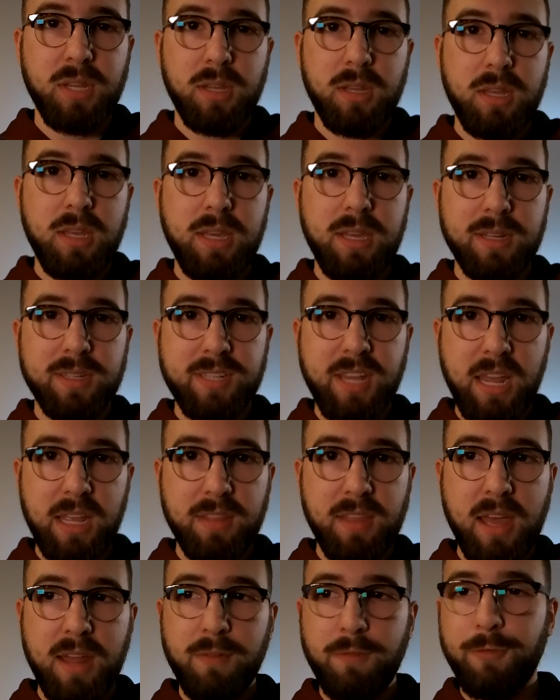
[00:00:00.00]
he can
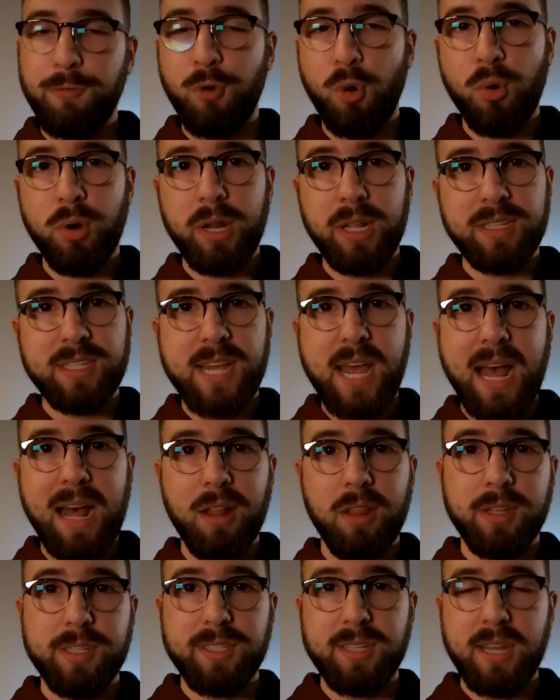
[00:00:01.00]
take that, forward it to
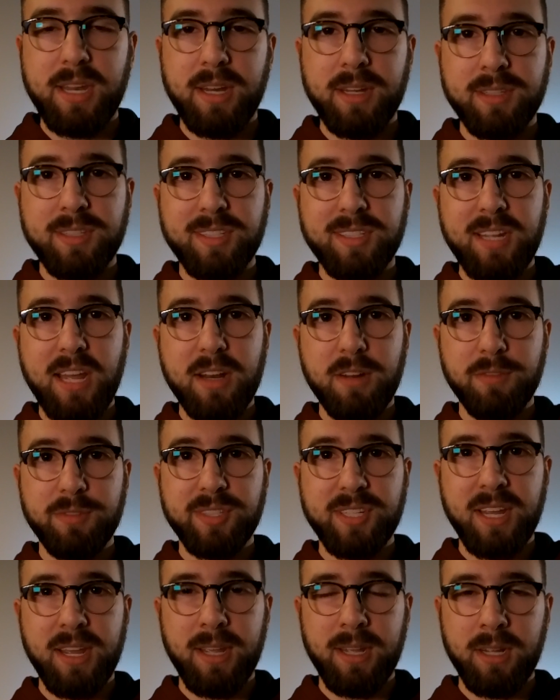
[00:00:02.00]
Alice, and instead of
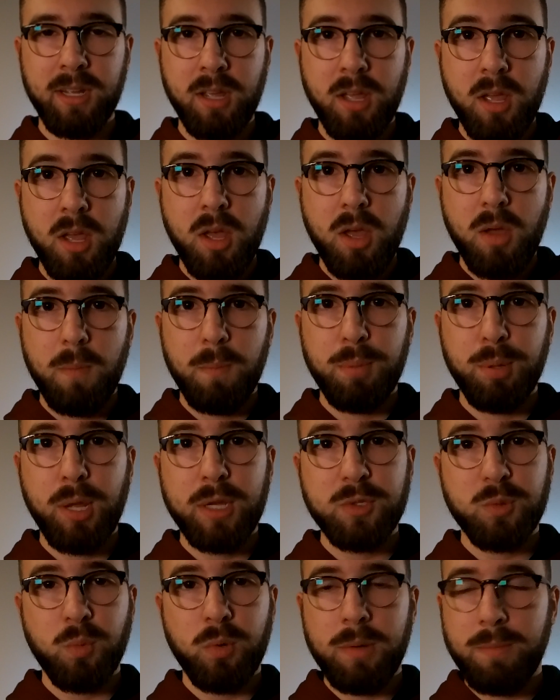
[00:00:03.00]
saying
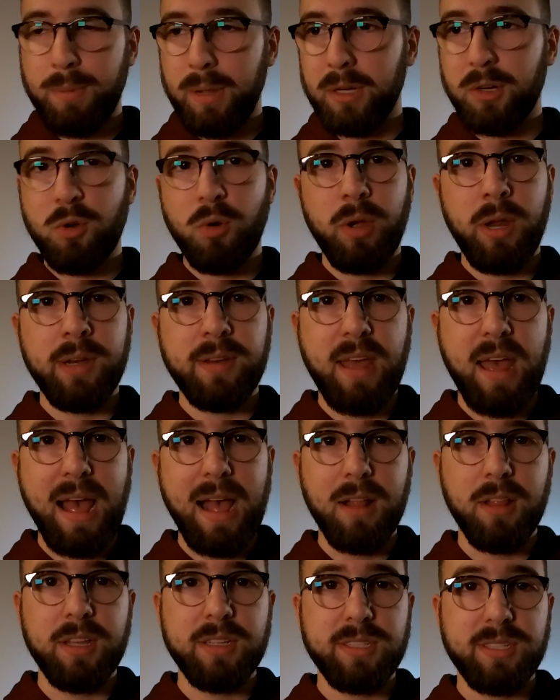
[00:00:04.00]
plus one Bitcoin to
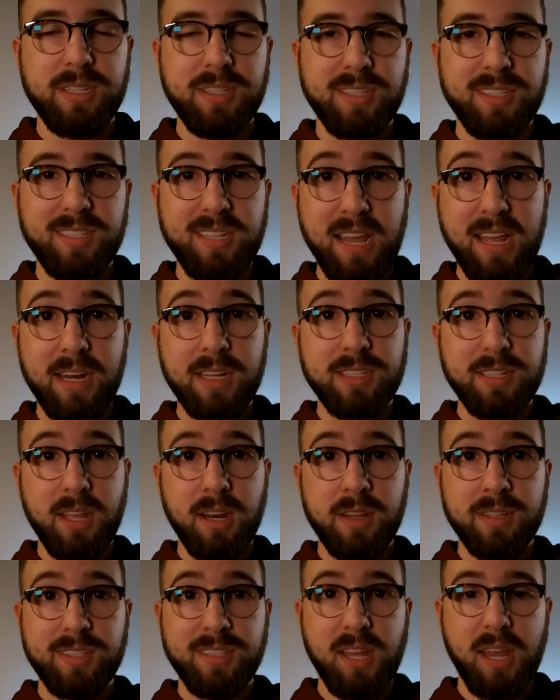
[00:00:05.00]
Alice, instead it's
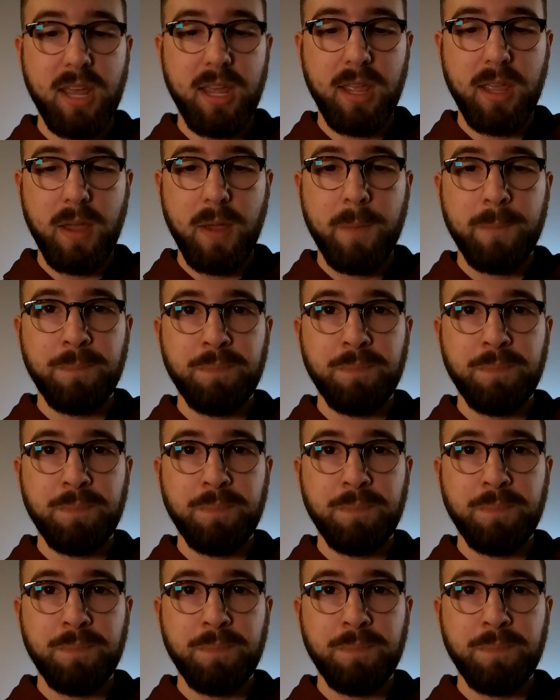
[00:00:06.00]
going to say,